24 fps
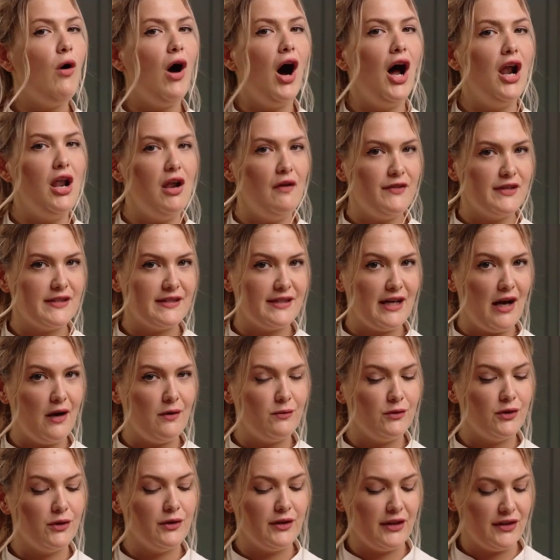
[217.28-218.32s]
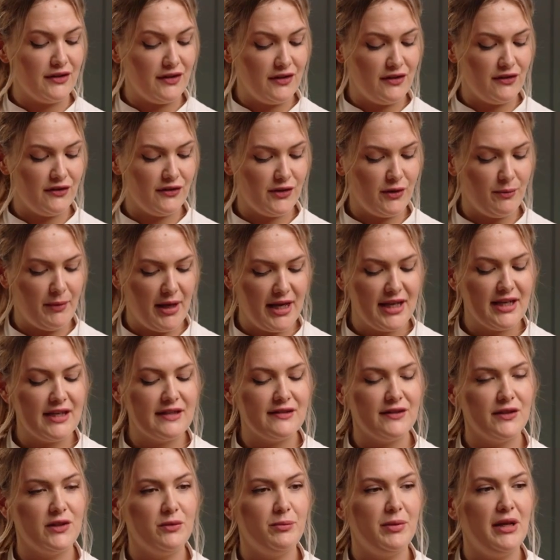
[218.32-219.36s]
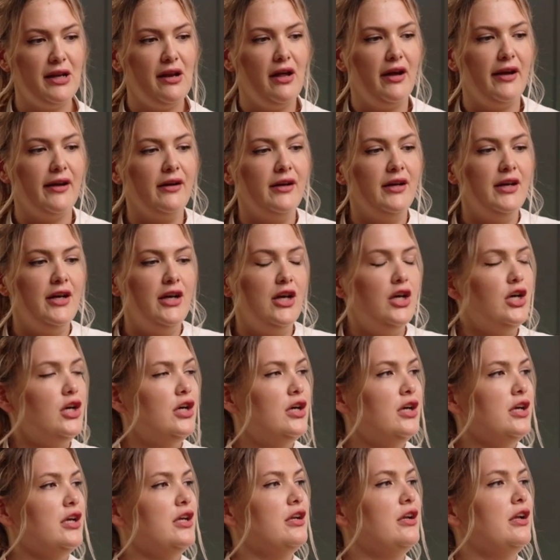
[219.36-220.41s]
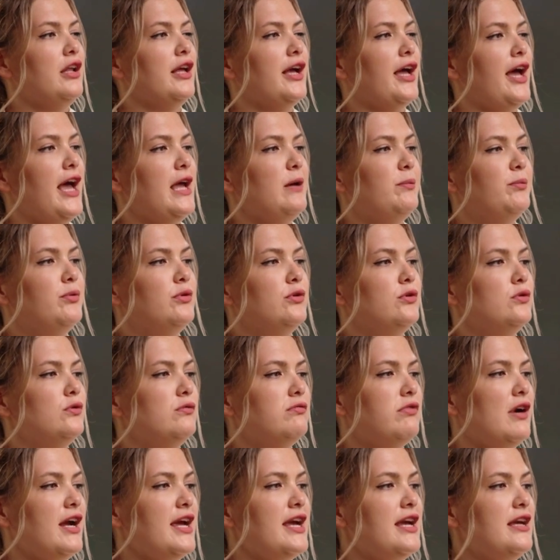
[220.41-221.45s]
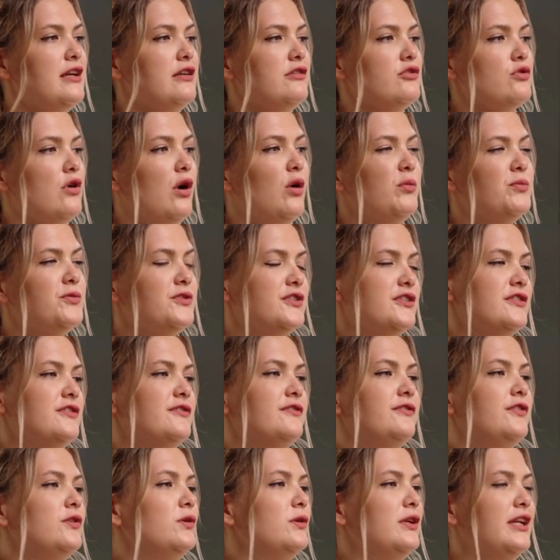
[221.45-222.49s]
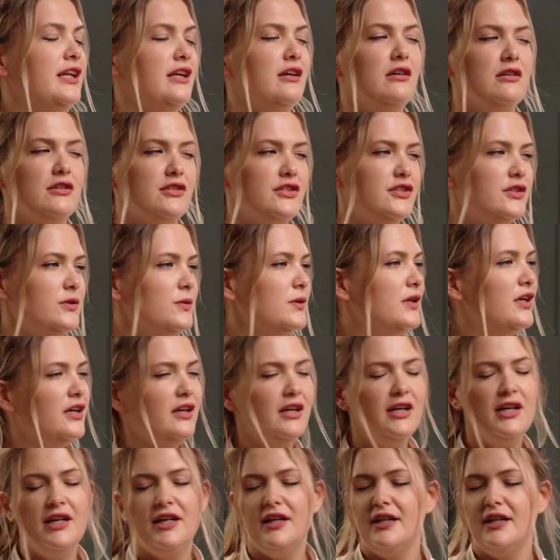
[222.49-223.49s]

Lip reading: I love the sound that this is going to make. It's going to be like, you know, like April raindrops falling onto a